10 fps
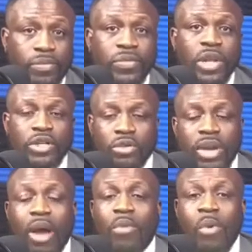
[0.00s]
So
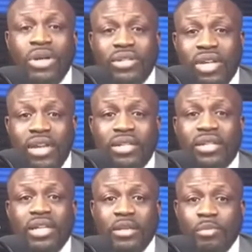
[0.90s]
now what we're seeing
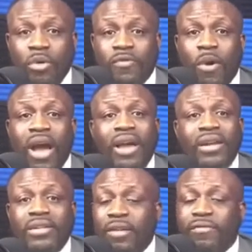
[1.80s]
is a provoke at a
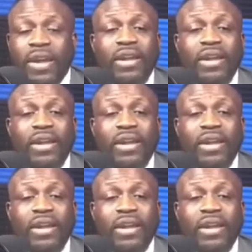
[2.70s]
different